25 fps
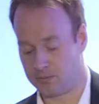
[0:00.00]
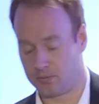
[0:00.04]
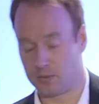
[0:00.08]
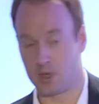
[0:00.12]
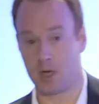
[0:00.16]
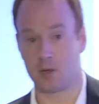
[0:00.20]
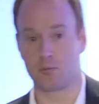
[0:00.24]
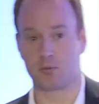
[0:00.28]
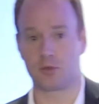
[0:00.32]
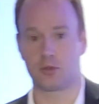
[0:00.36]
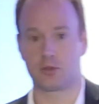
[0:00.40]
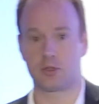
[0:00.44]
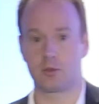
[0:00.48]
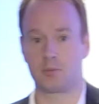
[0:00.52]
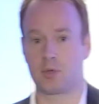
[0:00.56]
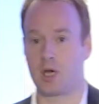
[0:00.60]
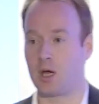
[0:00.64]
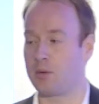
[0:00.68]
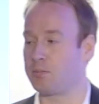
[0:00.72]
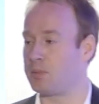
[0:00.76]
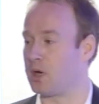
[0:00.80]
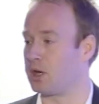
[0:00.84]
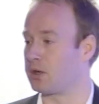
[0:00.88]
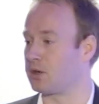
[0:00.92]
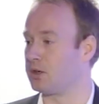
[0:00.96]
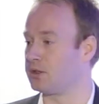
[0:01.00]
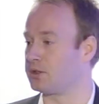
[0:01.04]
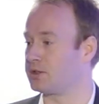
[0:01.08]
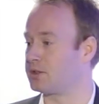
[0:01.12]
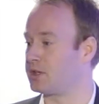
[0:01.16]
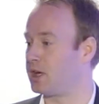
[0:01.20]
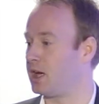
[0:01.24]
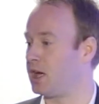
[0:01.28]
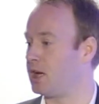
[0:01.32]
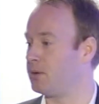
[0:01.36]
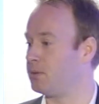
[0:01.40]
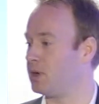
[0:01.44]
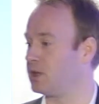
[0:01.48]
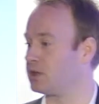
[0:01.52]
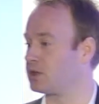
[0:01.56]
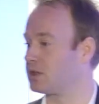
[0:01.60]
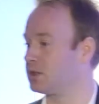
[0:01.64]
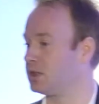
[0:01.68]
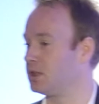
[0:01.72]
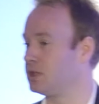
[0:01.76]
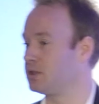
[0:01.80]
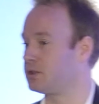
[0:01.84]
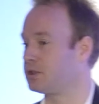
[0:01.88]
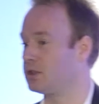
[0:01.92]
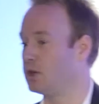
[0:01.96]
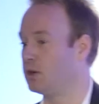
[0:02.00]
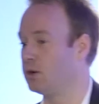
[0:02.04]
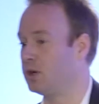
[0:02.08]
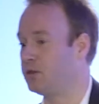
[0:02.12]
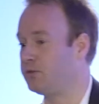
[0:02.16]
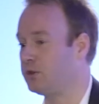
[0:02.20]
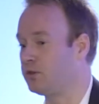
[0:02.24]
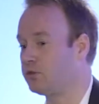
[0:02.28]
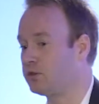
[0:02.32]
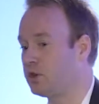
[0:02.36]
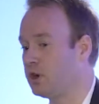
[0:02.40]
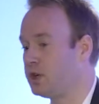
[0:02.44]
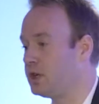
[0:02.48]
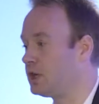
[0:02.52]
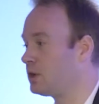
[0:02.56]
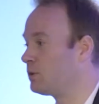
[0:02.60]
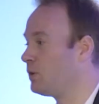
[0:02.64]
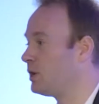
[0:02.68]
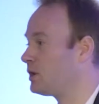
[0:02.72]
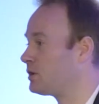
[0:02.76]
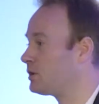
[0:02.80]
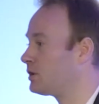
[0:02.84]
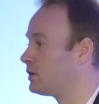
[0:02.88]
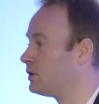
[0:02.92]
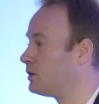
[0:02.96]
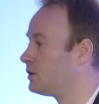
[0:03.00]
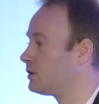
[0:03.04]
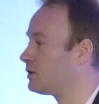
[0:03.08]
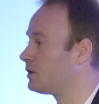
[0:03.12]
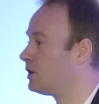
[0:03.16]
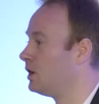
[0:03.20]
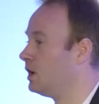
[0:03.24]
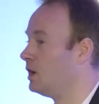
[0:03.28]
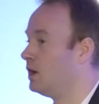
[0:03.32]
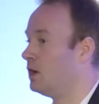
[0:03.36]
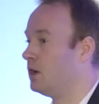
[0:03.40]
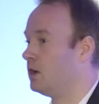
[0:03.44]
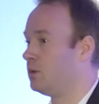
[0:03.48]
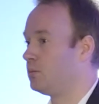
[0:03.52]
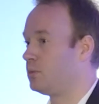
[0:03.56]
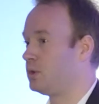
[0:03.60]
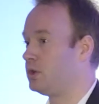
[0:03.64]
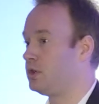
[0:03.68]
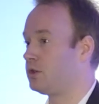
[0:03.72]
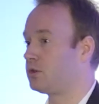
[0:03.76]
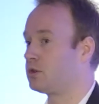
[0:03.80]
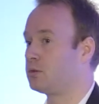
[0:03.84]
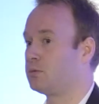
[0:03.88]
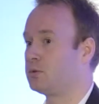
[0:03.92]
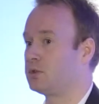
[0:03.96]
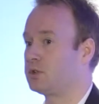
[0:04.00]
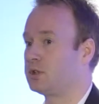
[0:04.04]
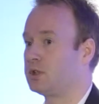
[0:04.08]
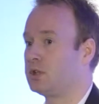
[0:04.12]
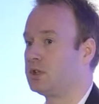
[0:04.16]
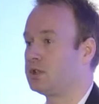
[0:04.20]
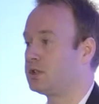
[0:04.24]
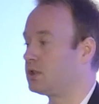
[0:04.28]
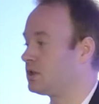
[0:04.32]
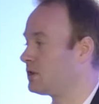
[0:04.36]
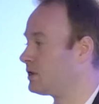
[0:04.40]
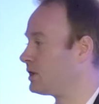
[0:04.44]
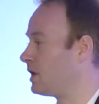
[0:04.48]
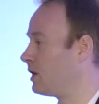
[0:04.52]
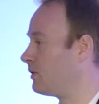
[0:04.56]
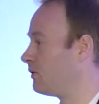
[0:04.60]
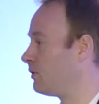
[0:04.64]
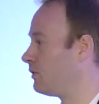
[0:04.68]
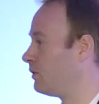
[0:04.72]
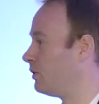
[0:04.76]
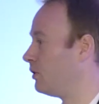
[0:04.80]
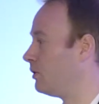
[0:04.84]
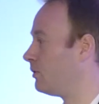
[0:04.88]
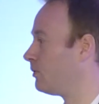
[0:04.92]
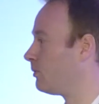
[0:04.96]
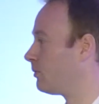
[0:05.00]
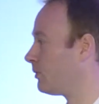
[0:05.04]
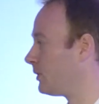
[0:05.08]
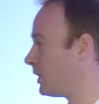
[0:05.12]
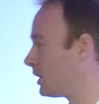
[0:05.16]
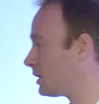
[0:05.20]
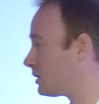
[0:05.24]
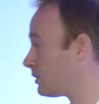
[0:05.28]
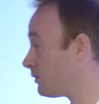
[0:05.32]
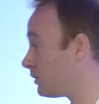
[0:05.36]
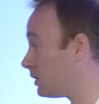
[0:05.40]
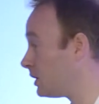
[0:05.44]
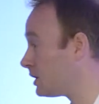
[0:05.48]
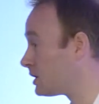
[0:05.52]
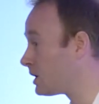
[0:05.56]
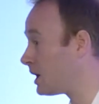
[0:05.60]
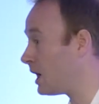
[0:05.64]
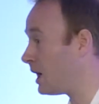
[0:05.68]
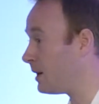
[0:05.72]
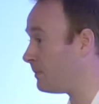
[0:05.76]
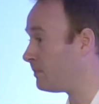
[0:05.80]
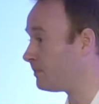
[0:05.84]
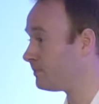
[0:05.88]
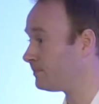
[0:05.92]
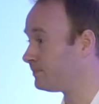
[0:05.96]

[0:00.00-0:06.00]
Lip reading: I'm just about bang on time, actually. So if you've got any questions, please come and see us at stand 4. Thanks for your time.